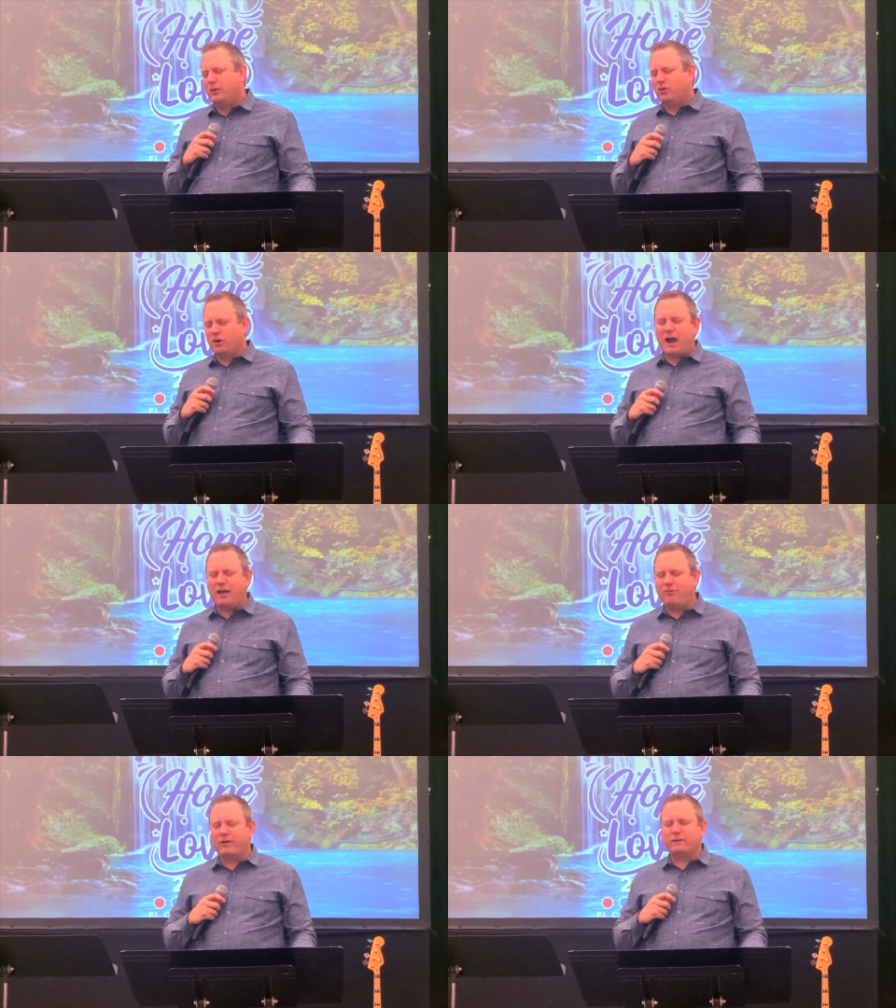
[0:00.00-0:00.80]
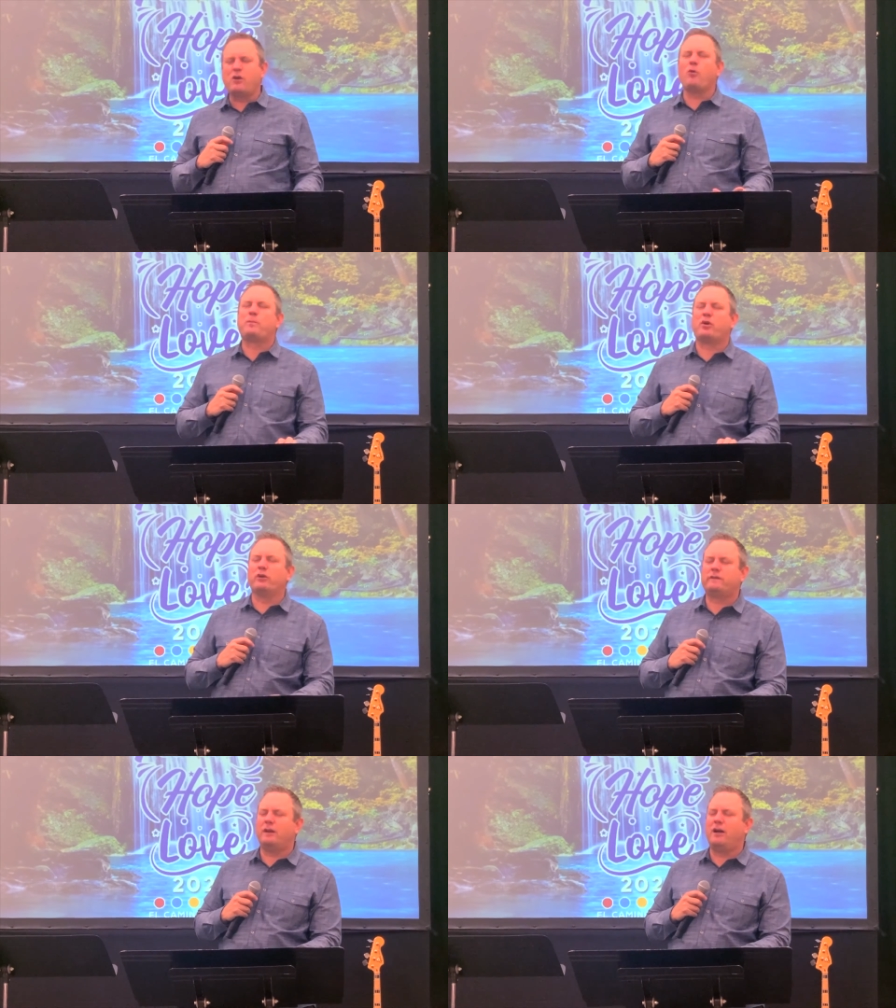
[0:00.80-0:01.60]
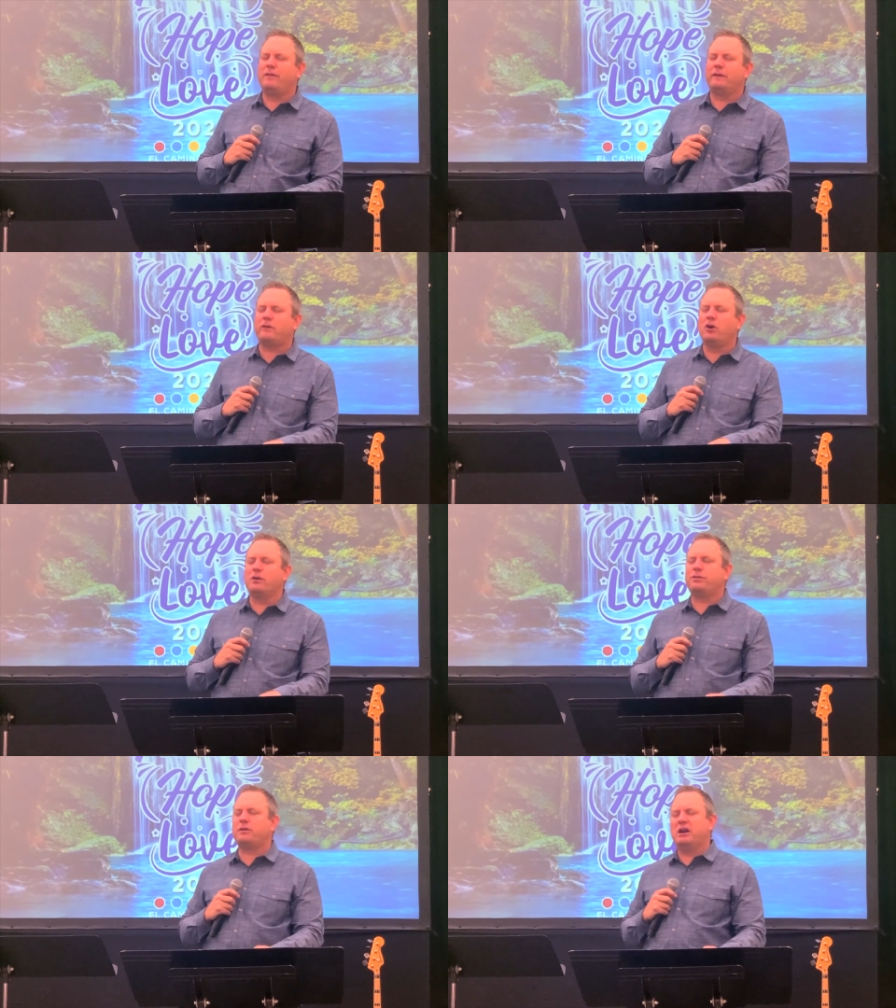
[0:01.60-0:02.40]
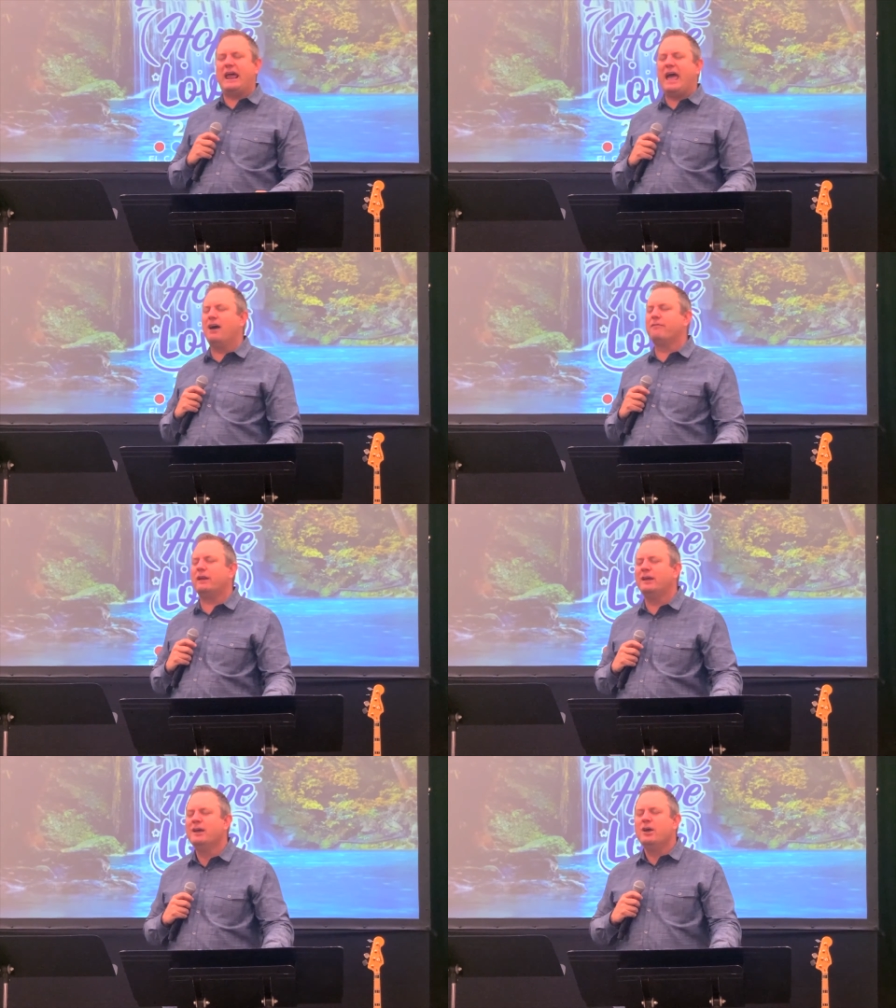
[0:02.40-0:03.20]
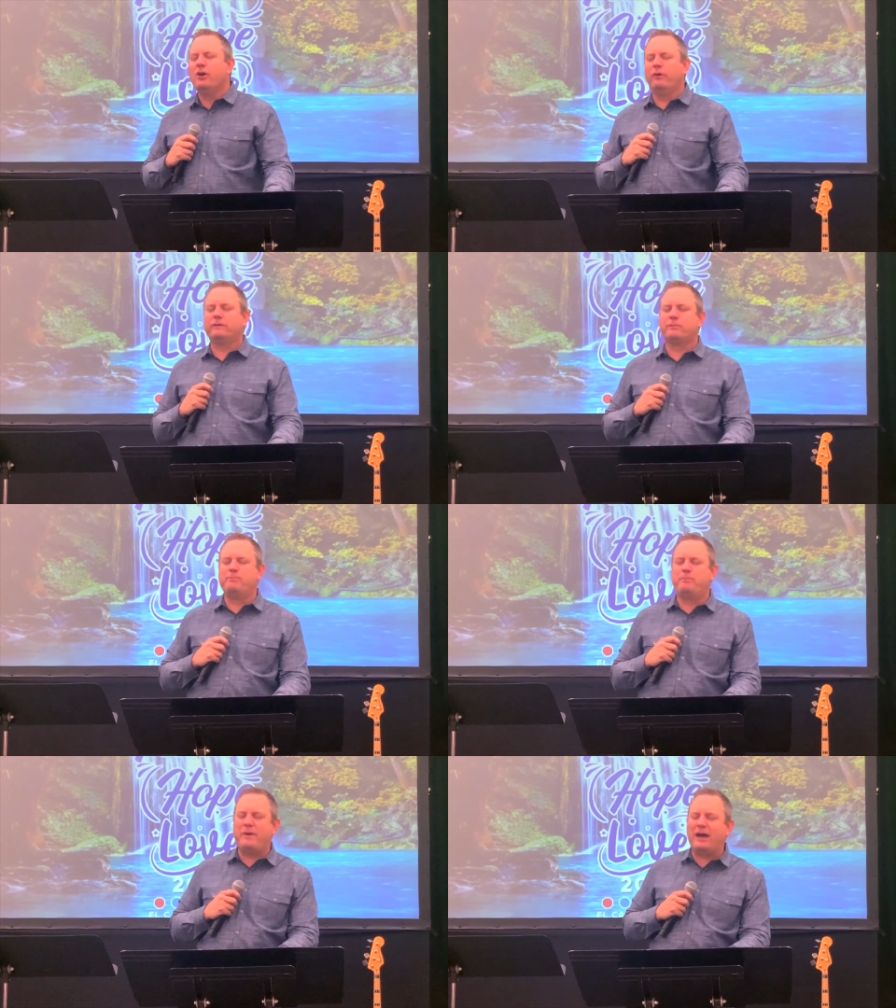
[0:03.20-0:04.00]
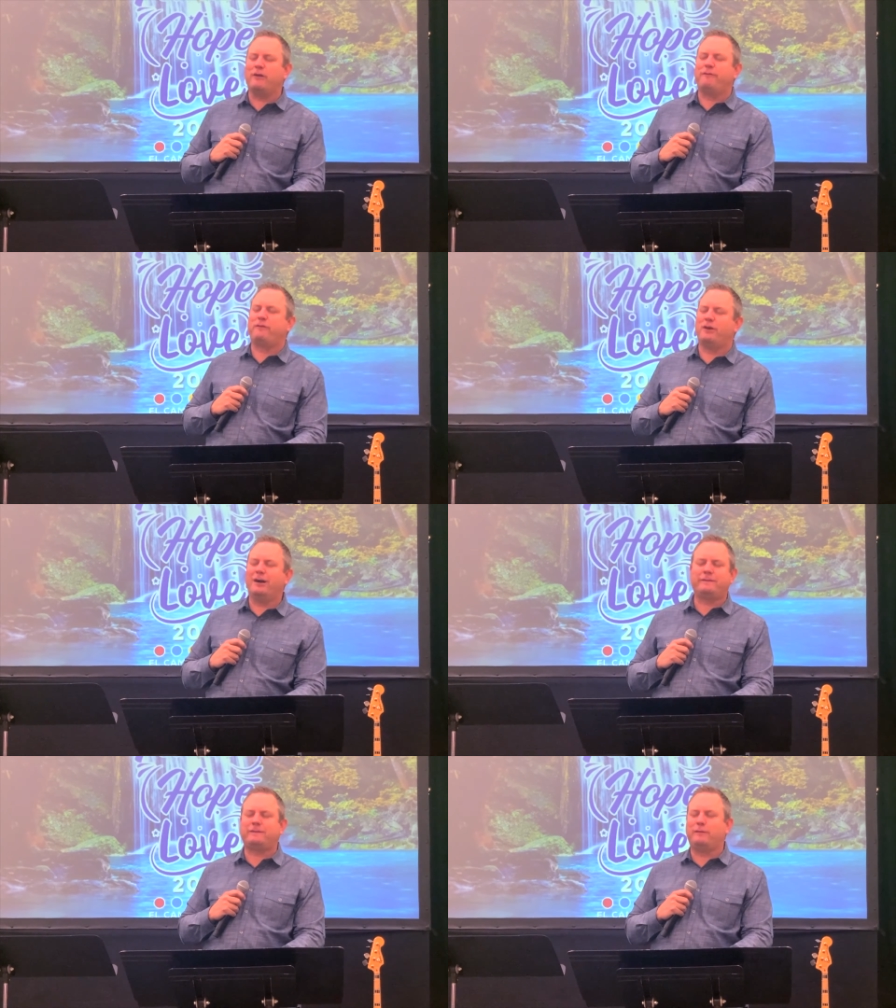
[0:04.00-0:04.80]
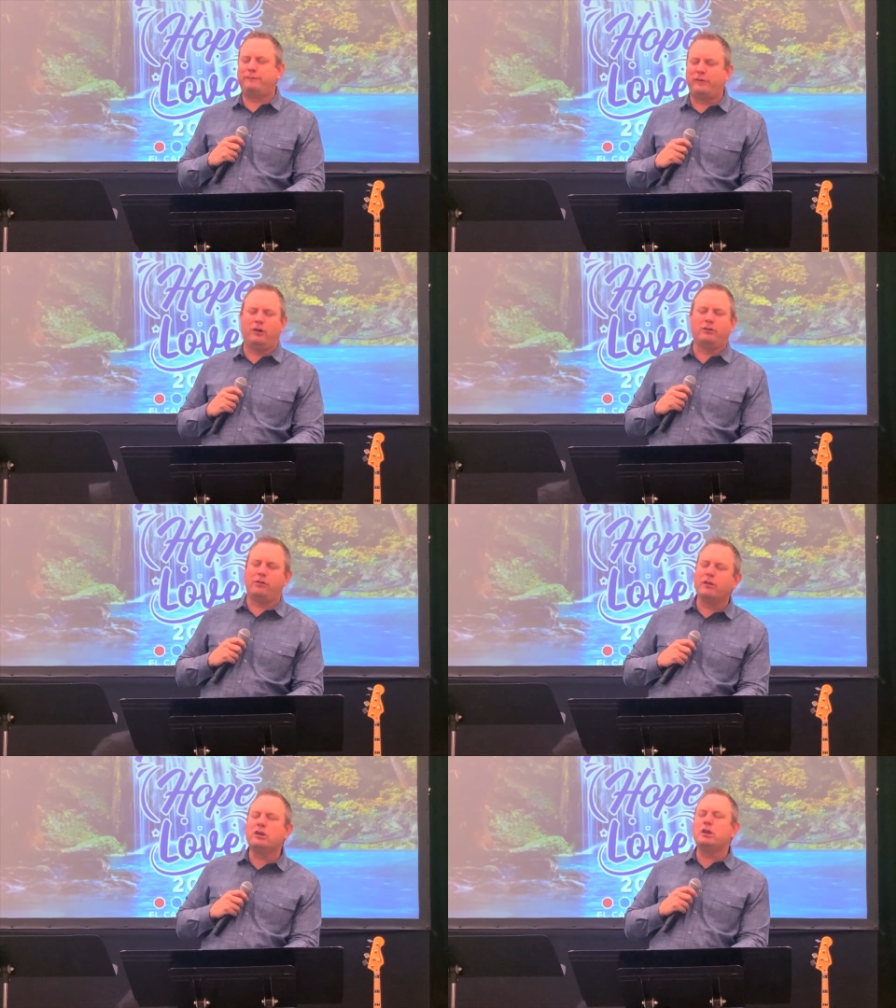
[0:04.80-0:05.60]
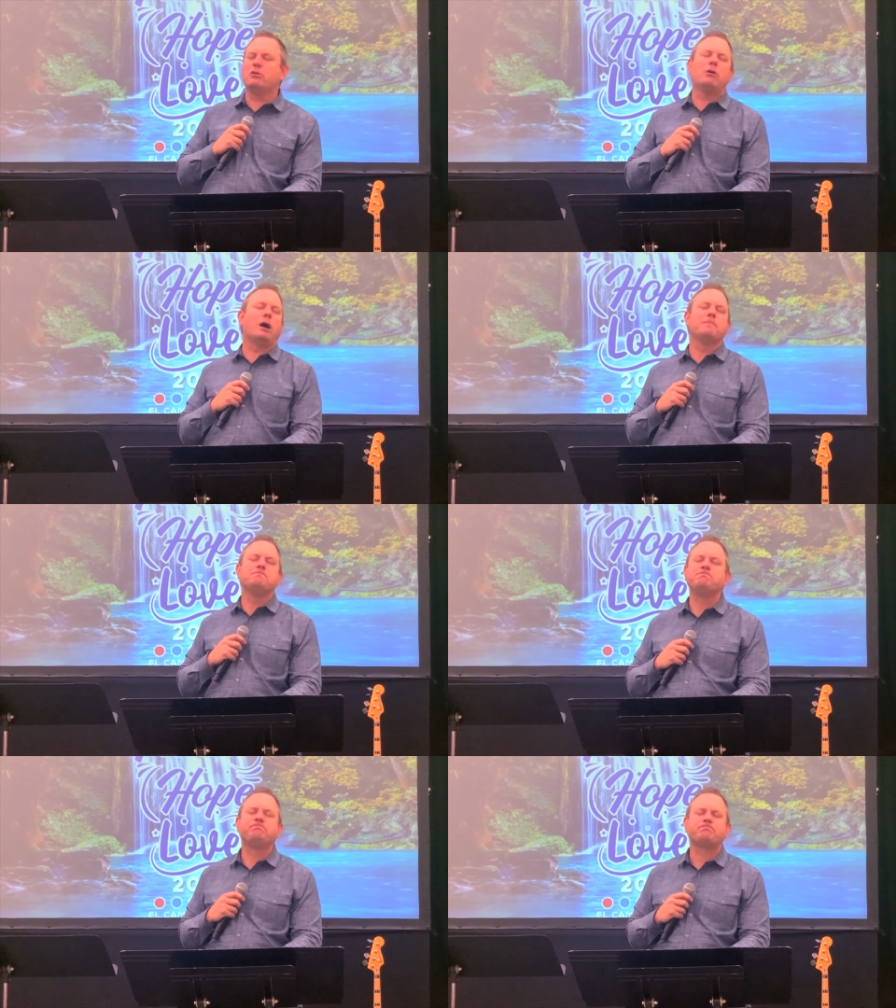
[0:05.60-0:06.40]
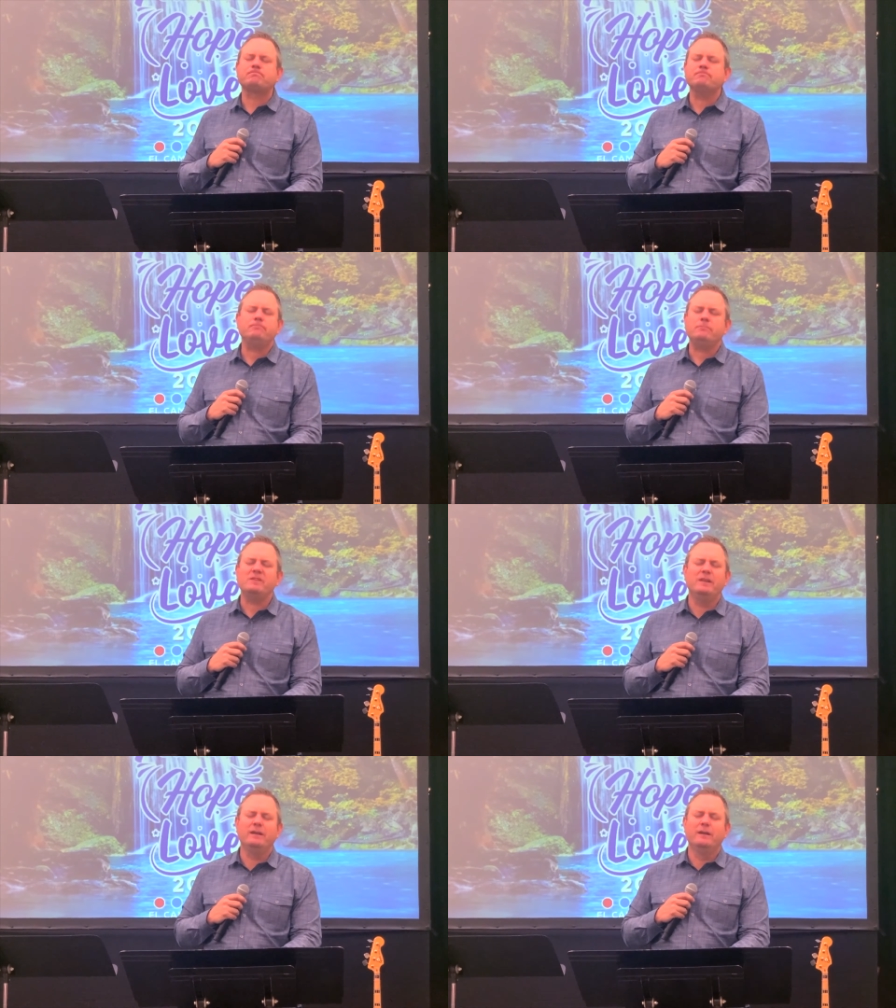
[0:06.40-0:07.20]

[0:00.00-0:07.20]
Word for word: Lord God, there is no person on this earth or in heaven who is better for us to follow than you are.